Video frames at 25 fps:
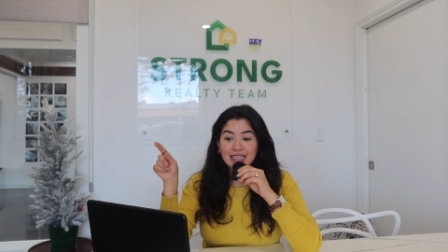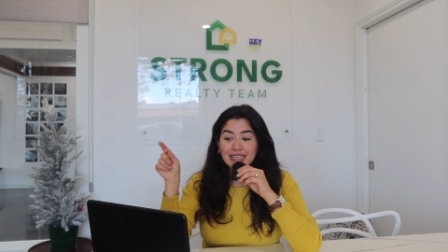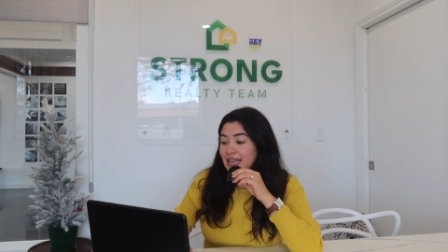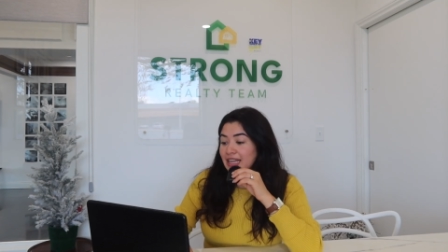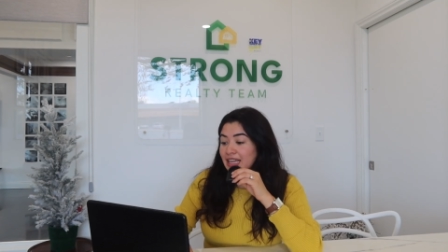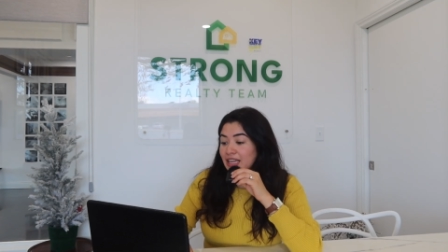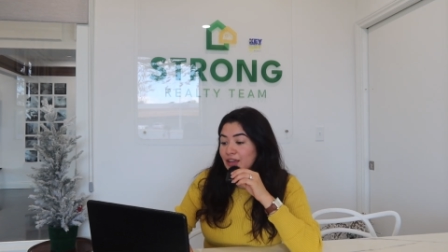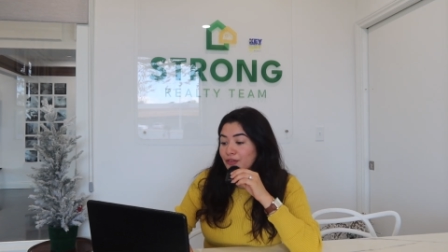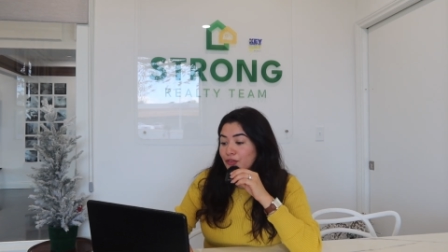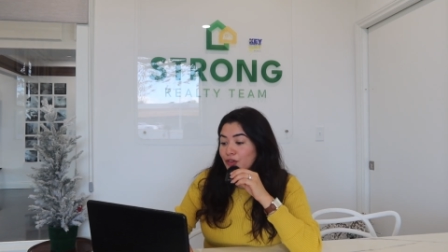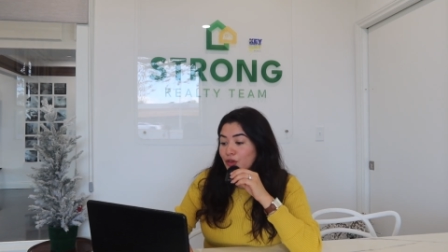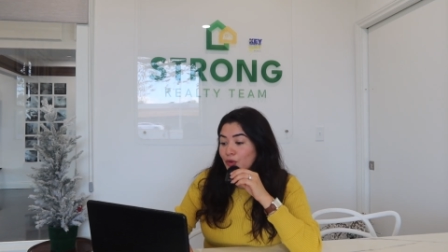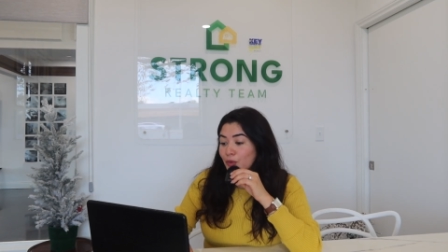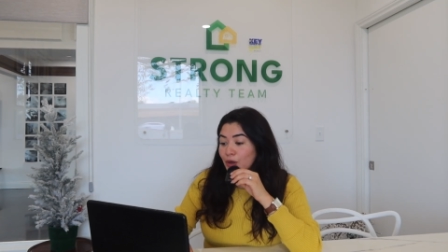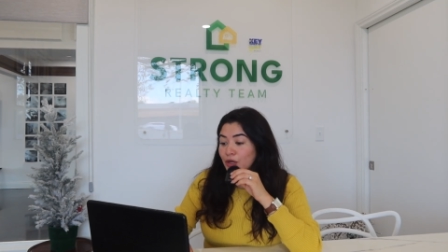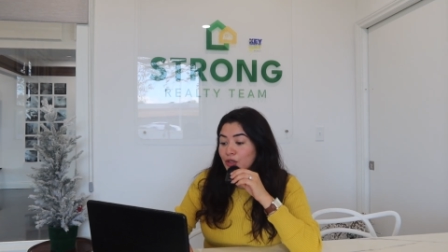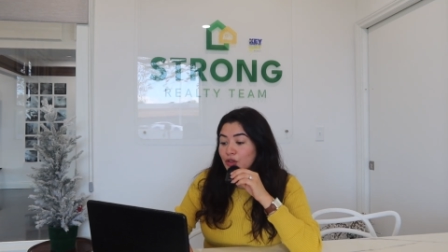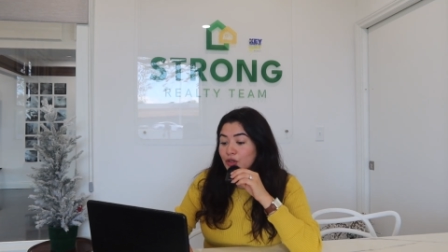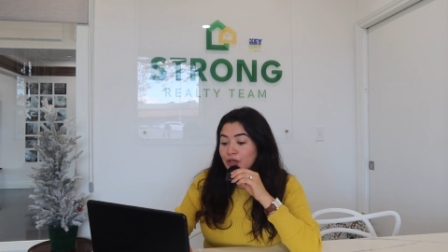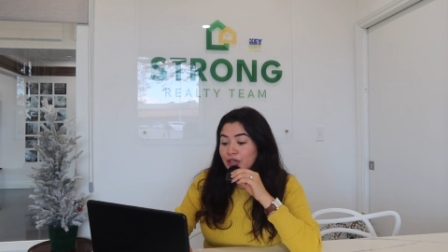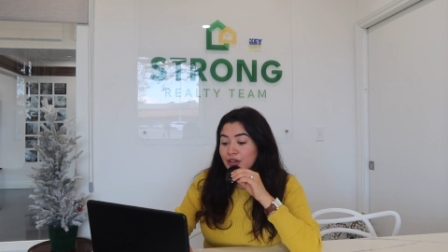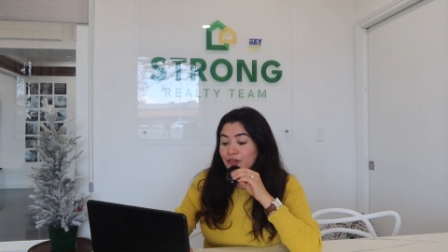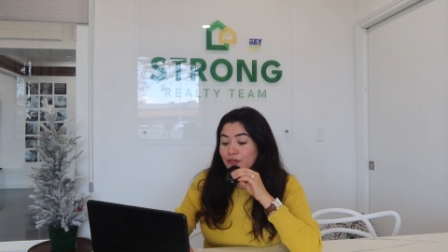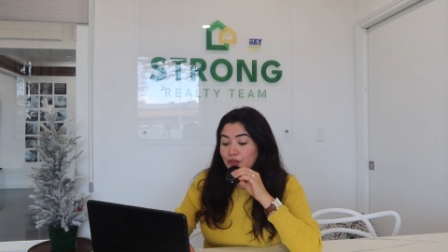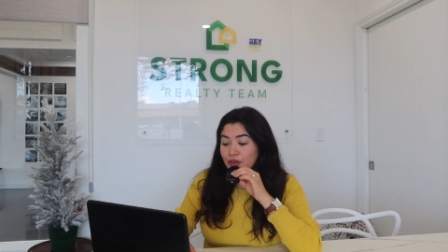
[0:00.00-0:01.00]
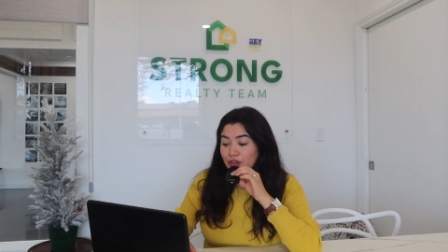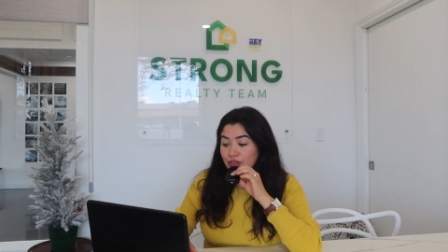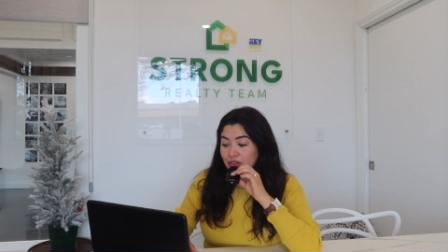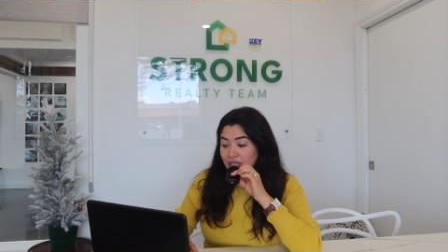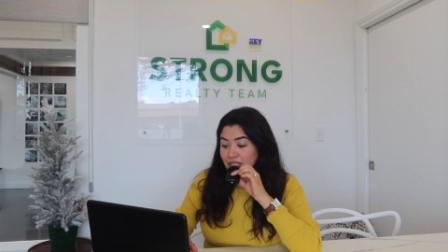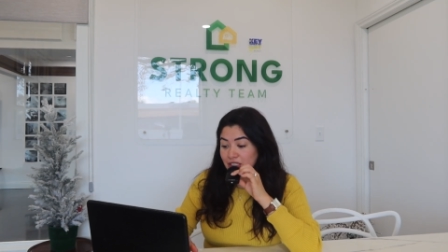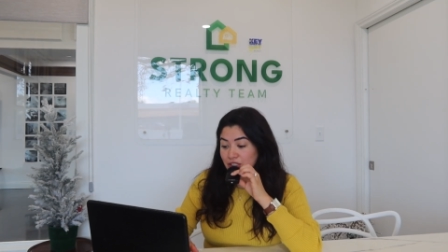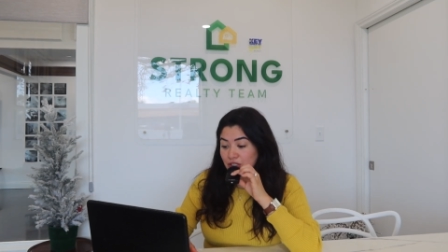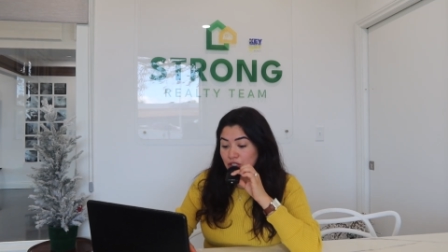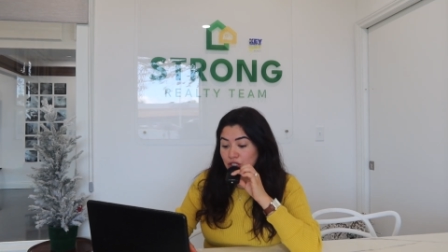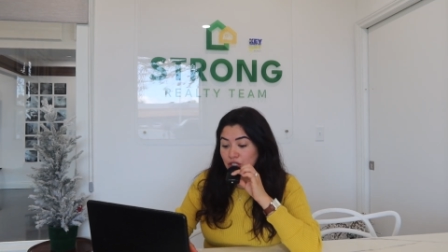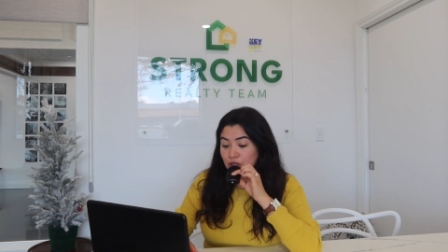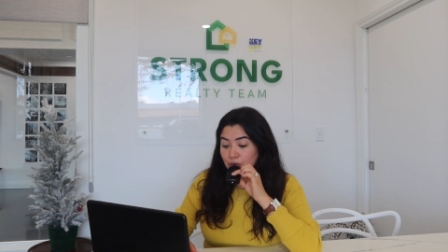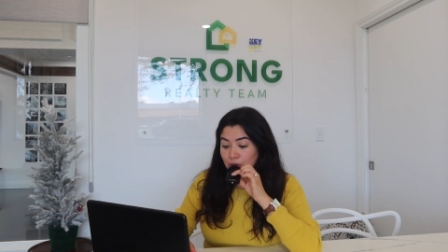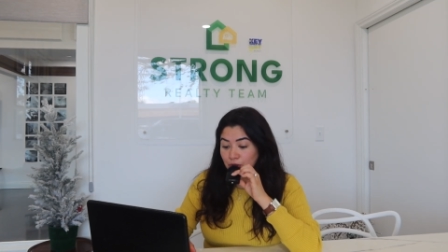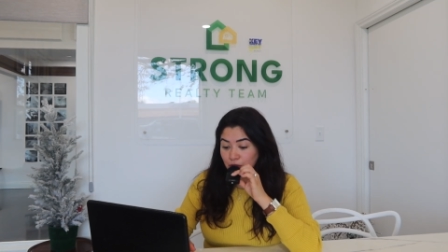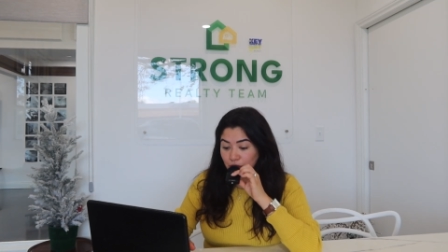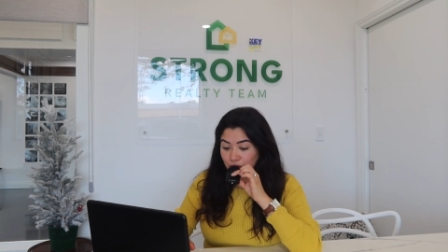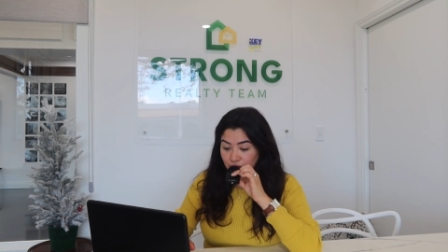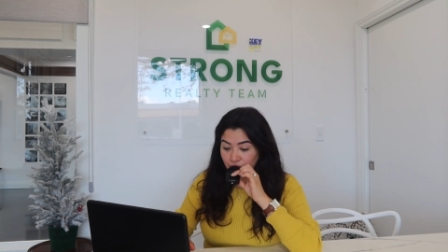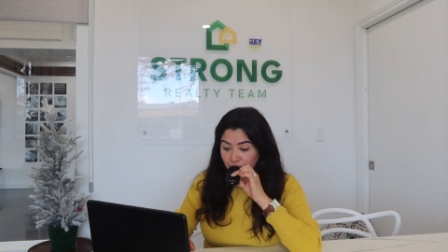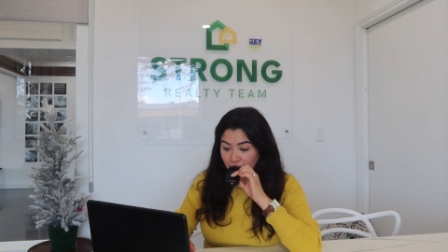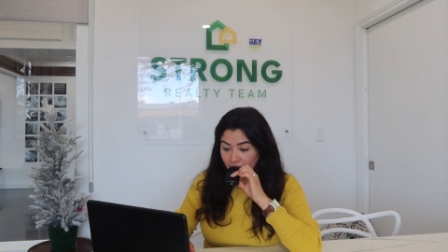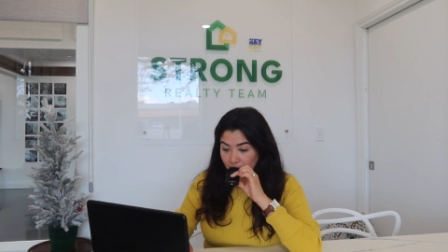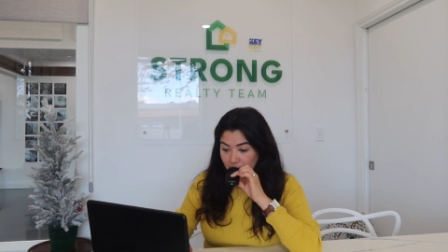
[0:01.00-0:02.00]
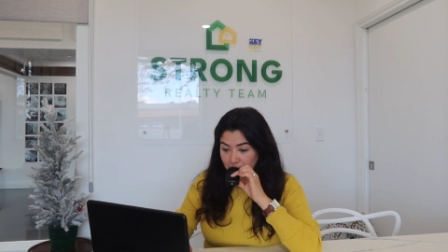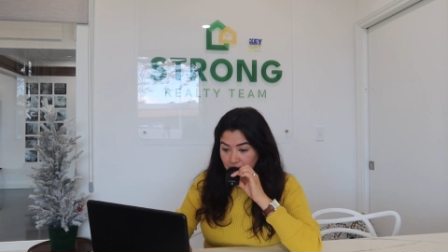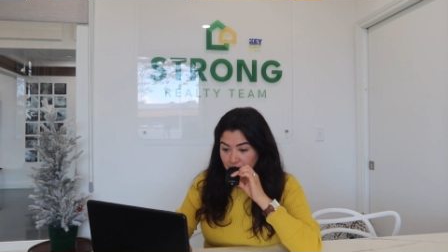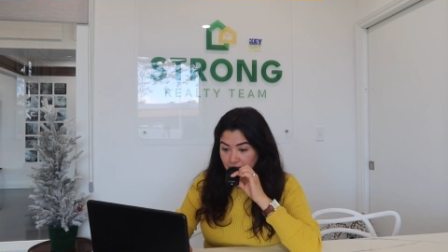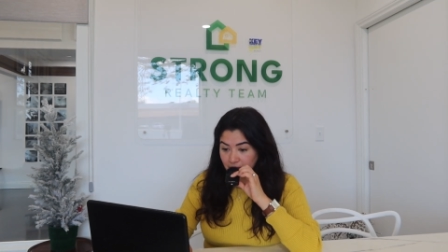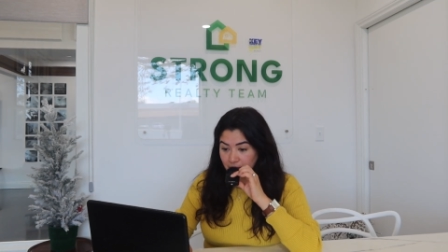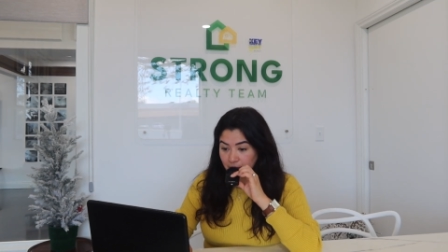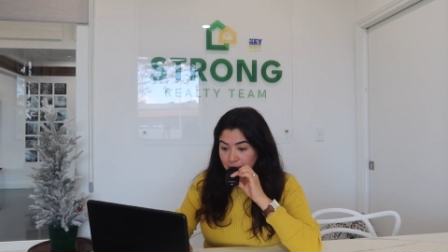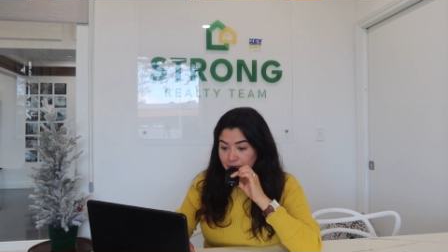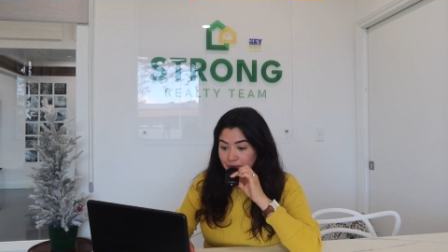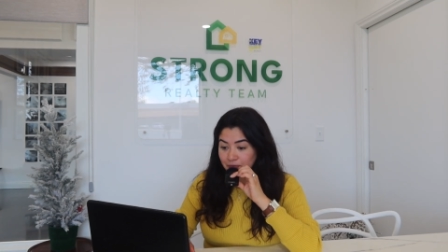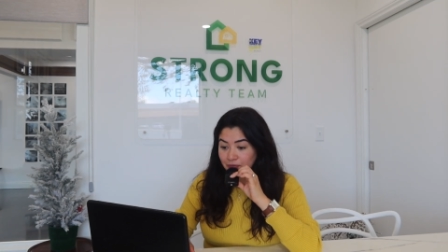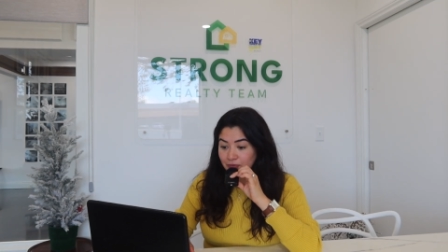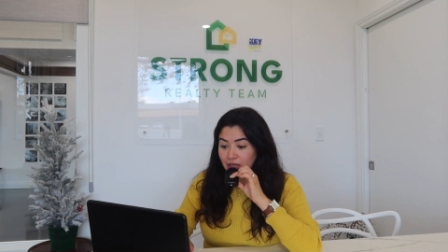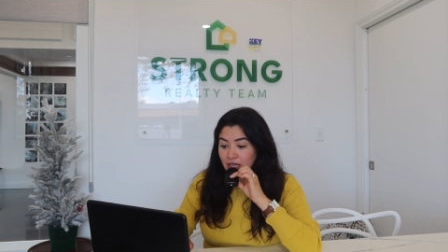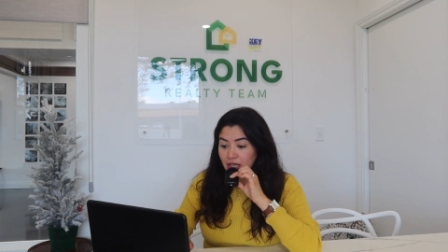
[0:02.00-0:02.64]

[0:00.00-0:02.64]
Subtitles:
And if you are looking for things to do with your family,